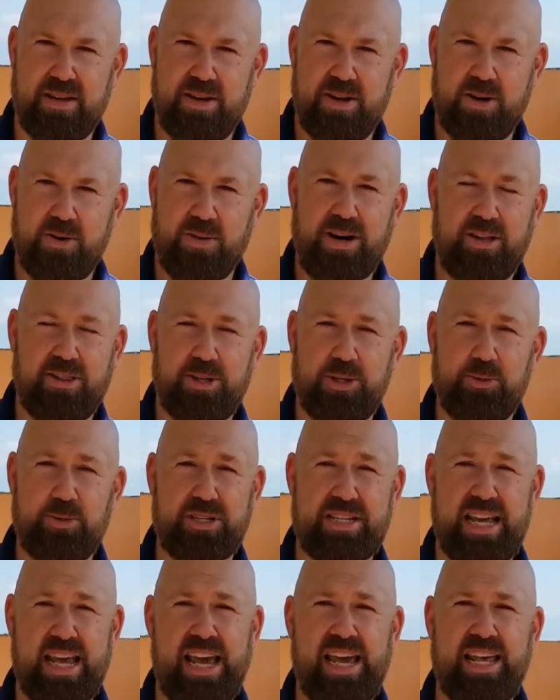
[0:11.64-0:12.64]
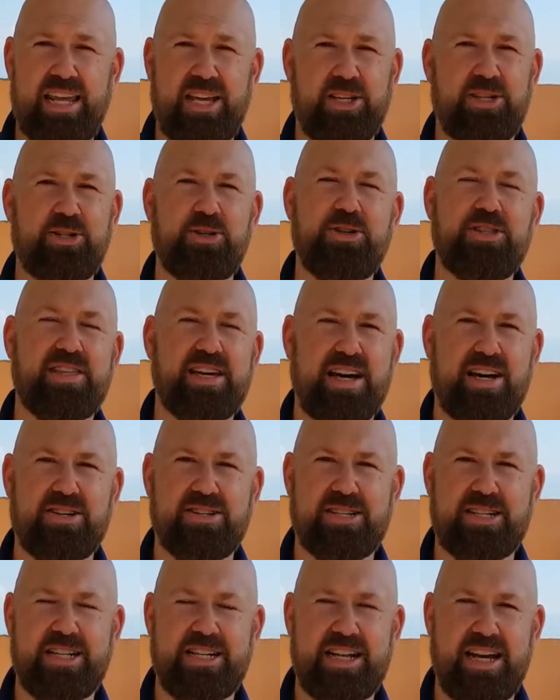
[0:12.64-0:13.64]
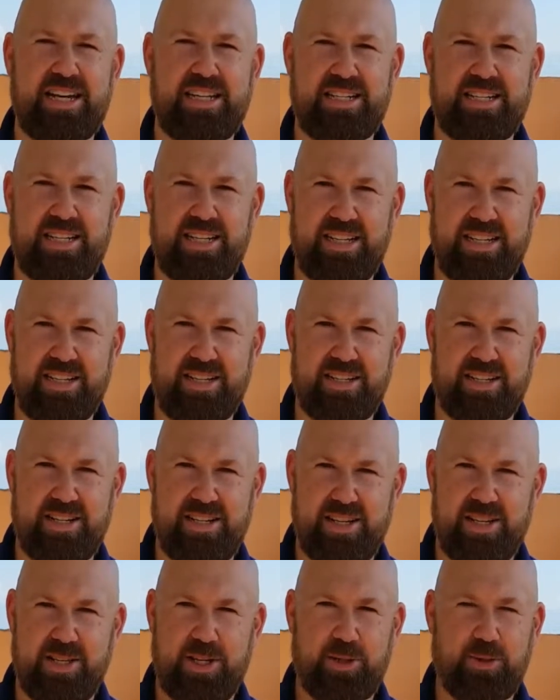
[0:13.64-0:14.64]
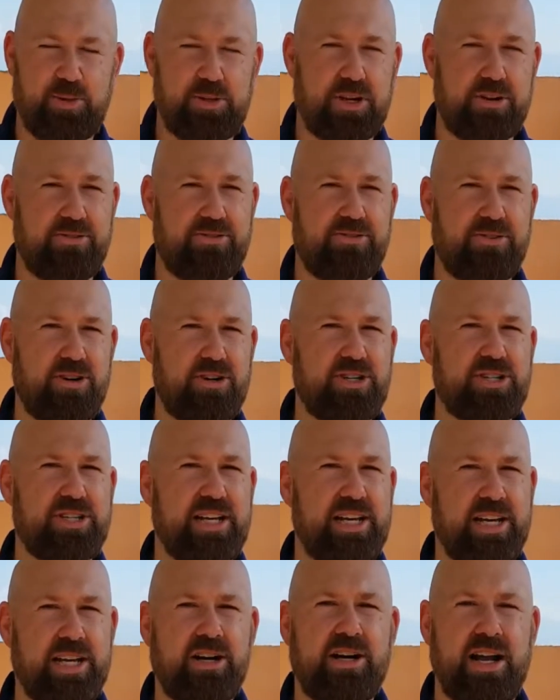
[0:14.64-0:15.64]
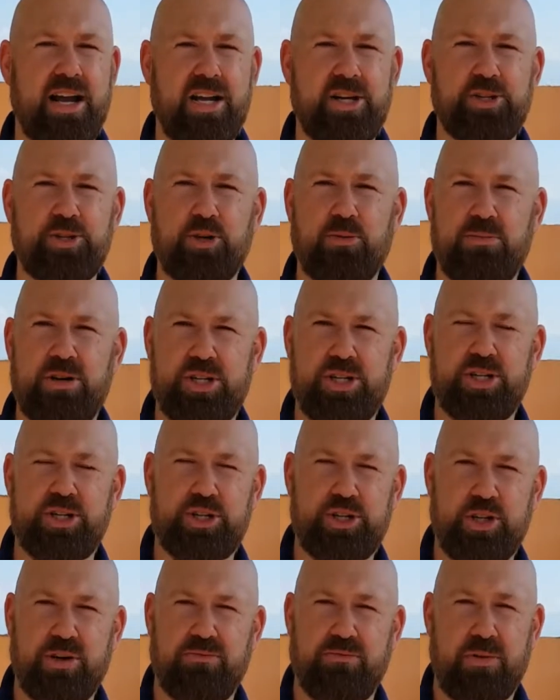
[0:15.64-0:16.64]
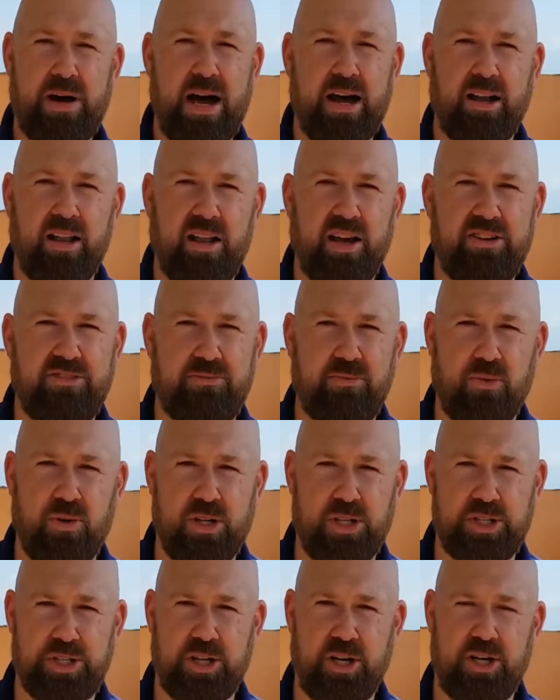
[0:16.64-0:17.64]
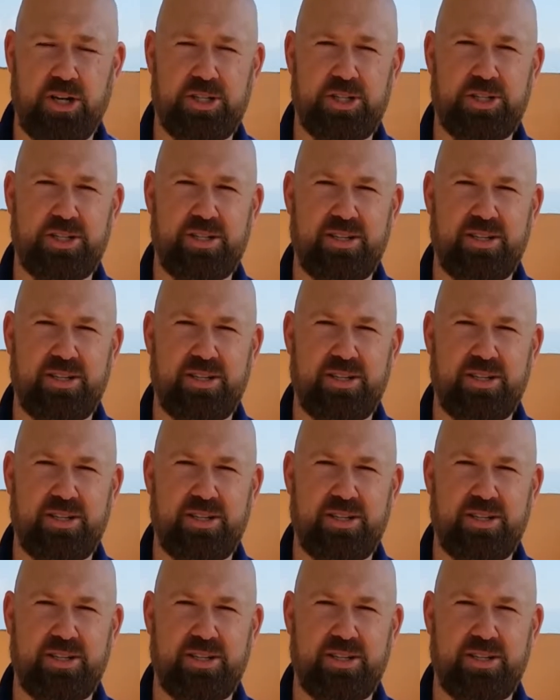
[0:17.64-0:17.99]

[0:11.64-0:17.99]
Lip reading: Well, this was Haiti 2019. This was our first international missions trip on a Lifepointe Church.